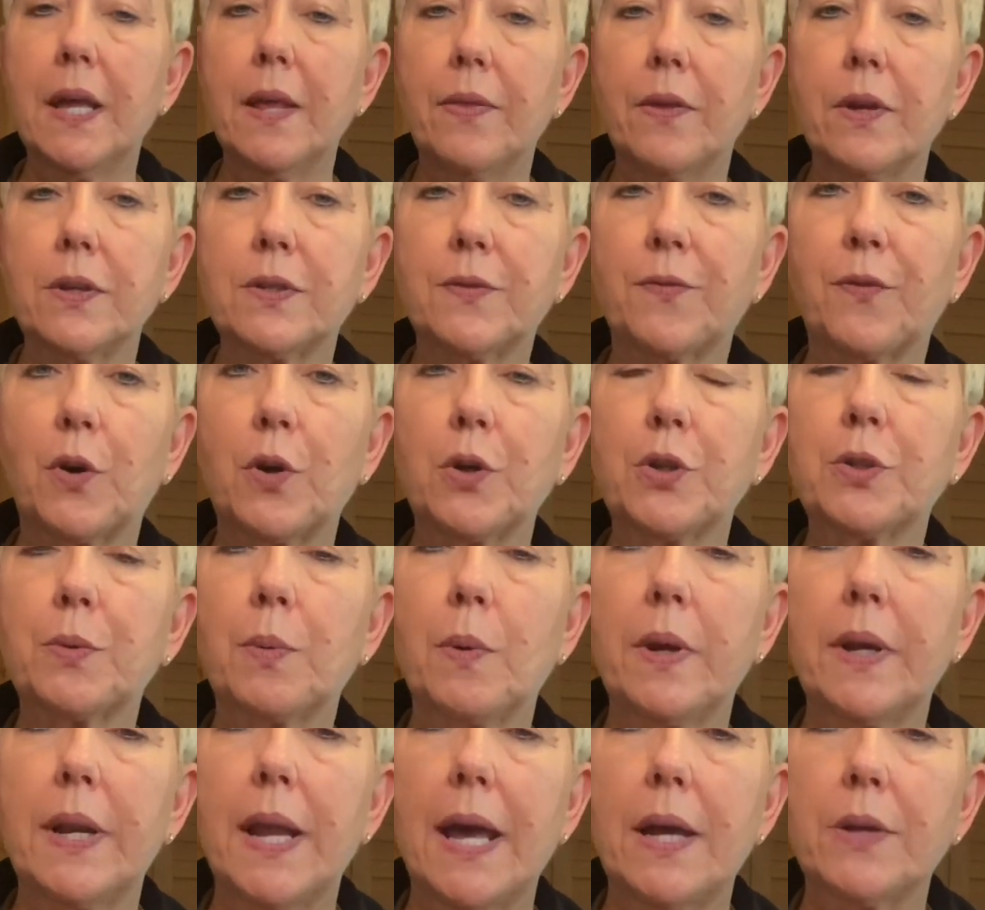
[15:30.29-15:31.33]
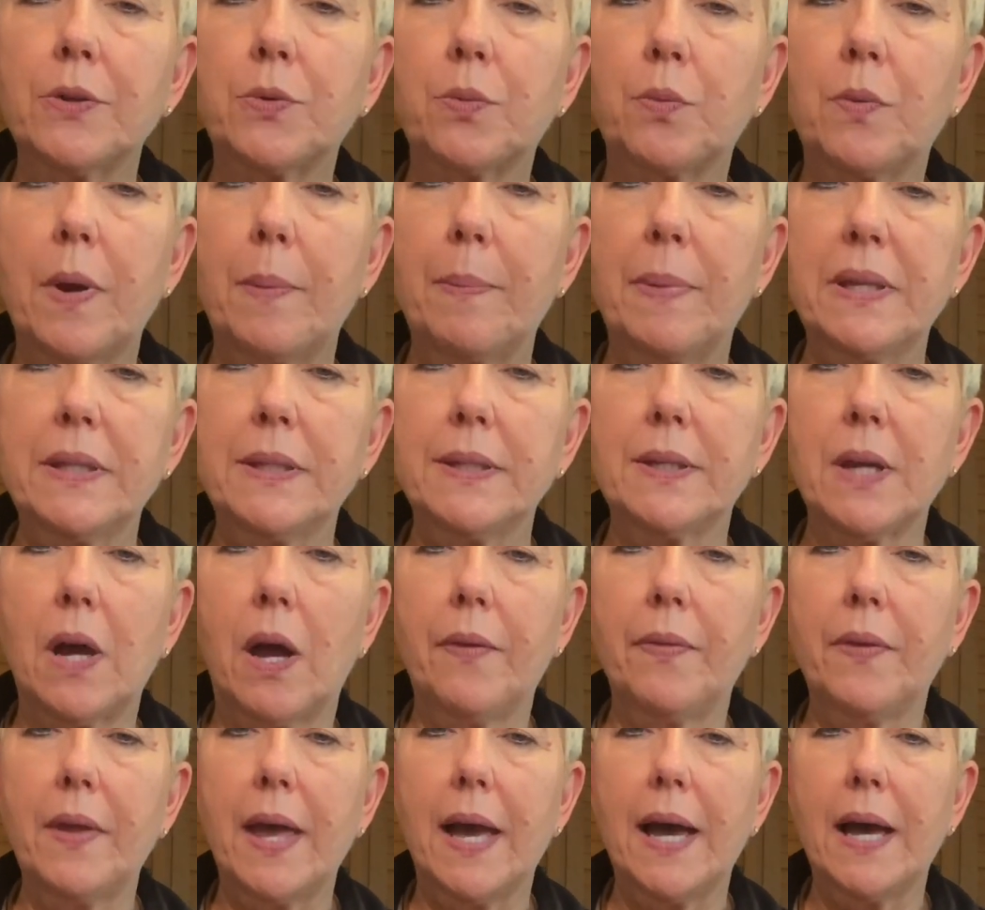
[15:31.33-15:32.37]
This first one has ribbons
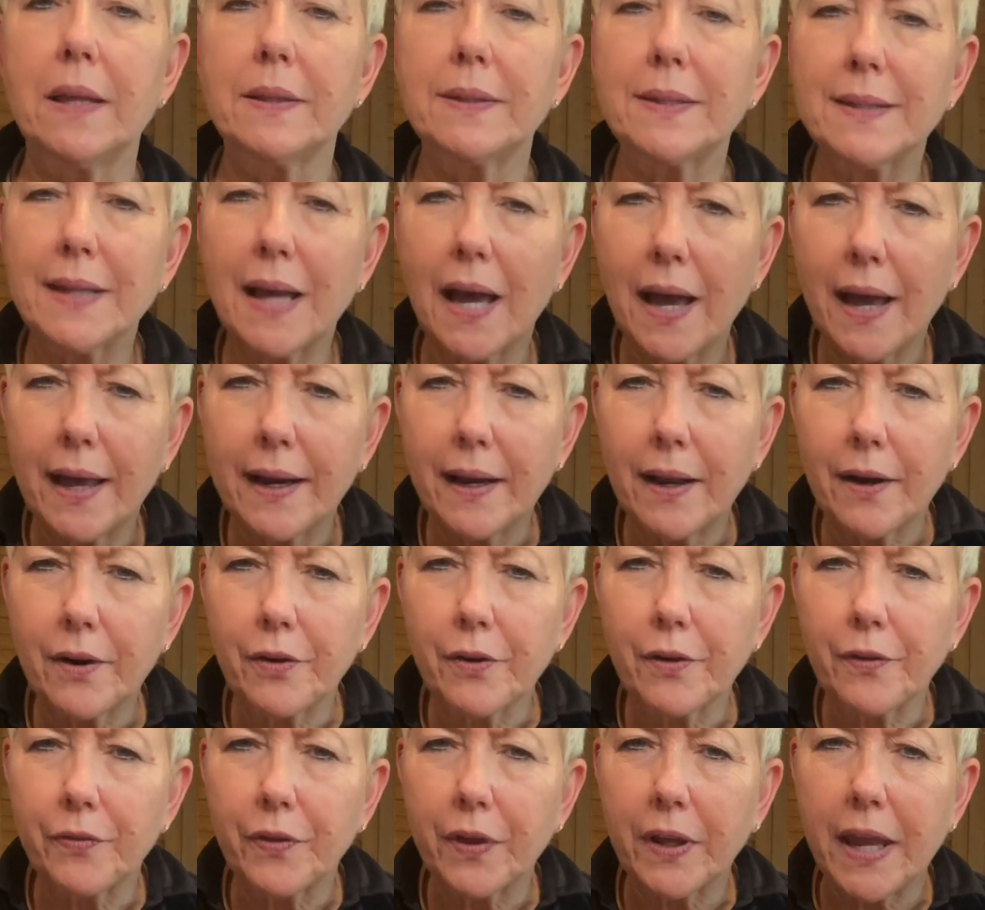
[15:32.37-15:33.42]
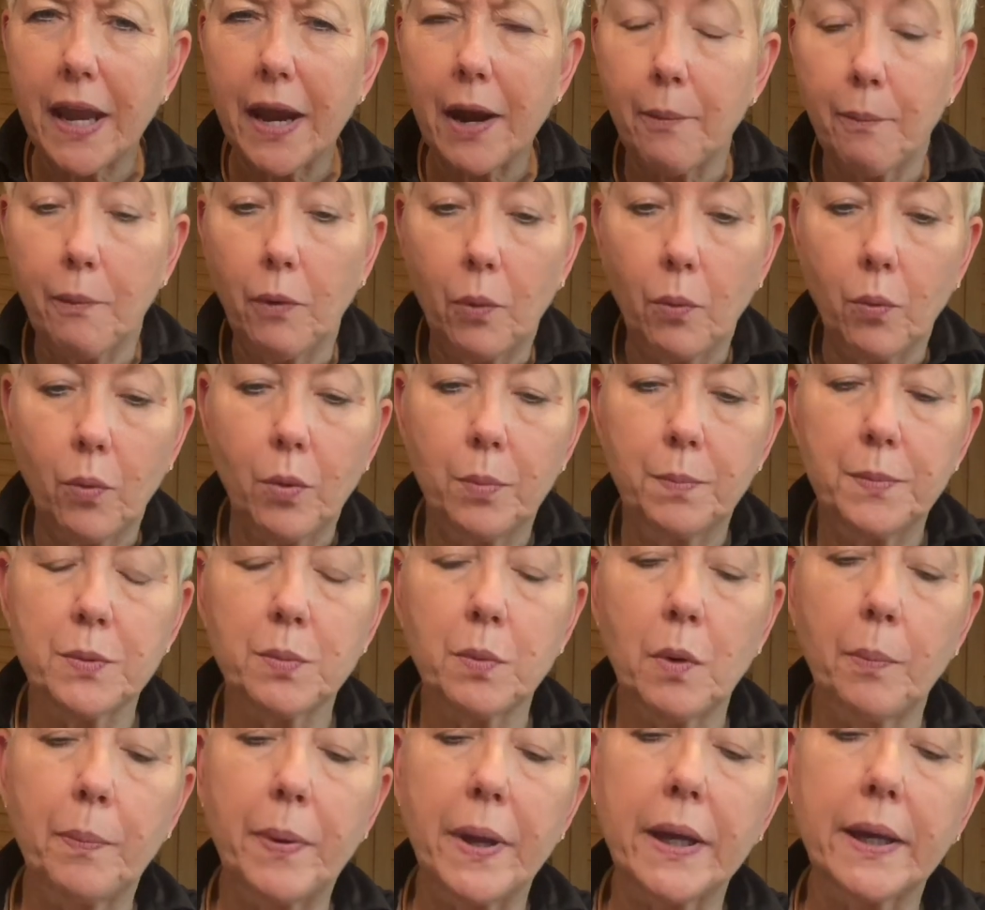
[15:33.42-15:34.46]
on the outside. I don't know if the camera, whoops,
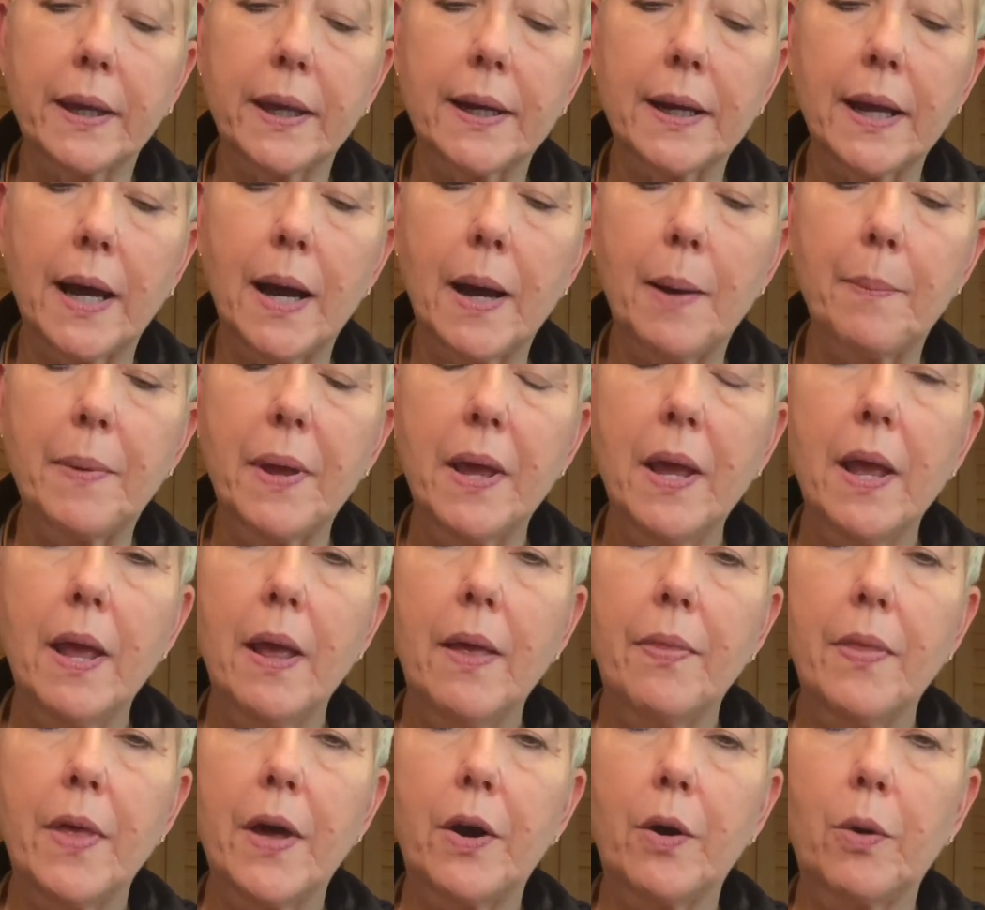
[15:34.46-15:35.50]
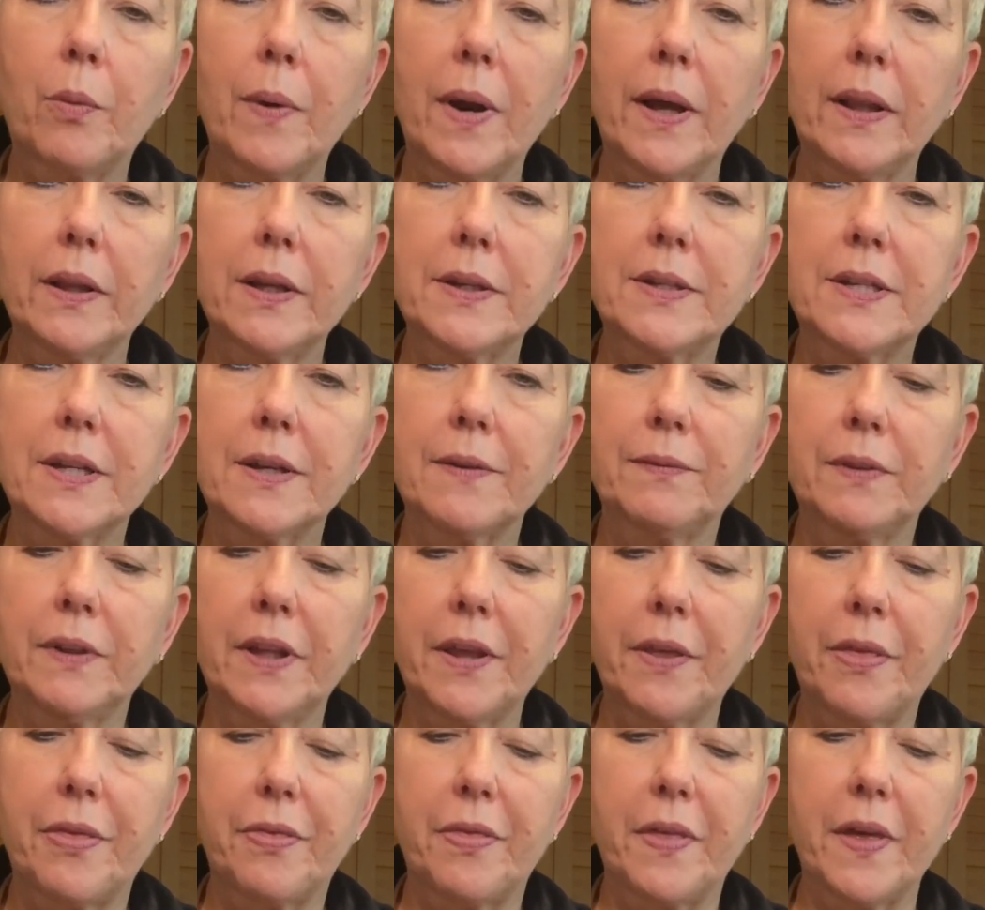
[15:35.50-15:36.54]
will pick it up, that are
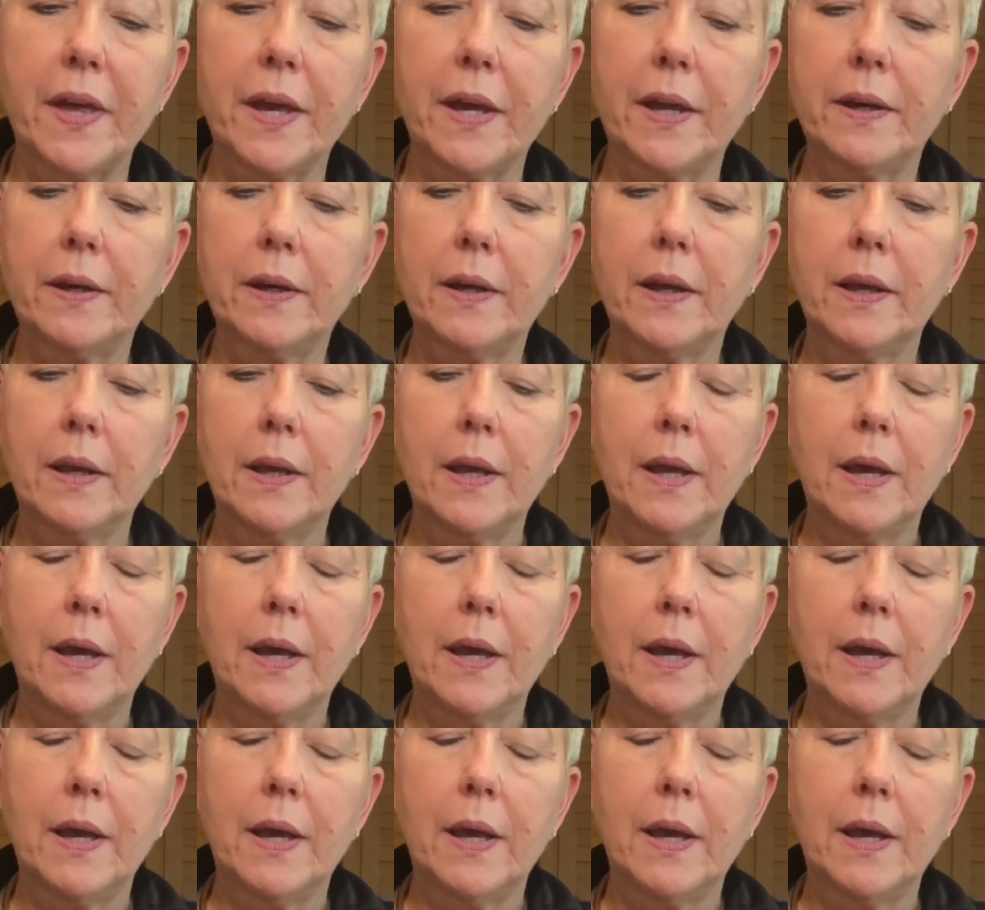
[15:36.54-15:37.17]
relatively thin.